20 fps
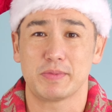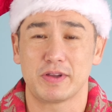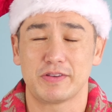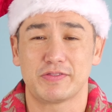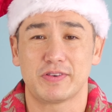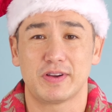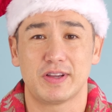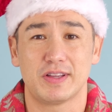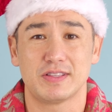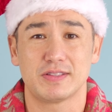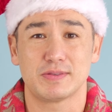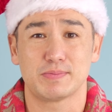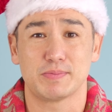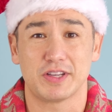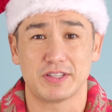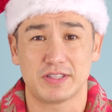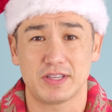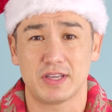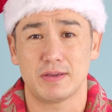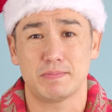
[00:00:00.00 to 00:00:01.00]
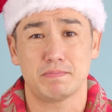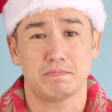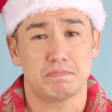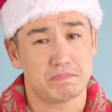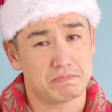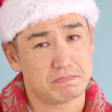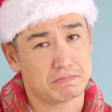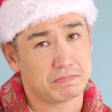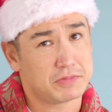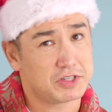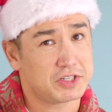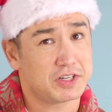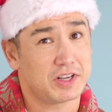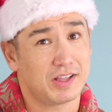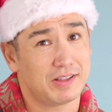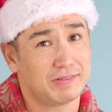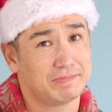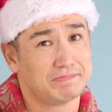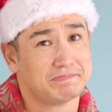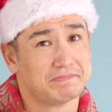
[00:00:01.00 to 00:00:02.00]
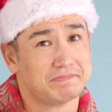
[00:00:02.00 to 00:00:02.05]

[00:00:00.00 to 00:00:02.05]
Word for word: my friends, my team, Michelle,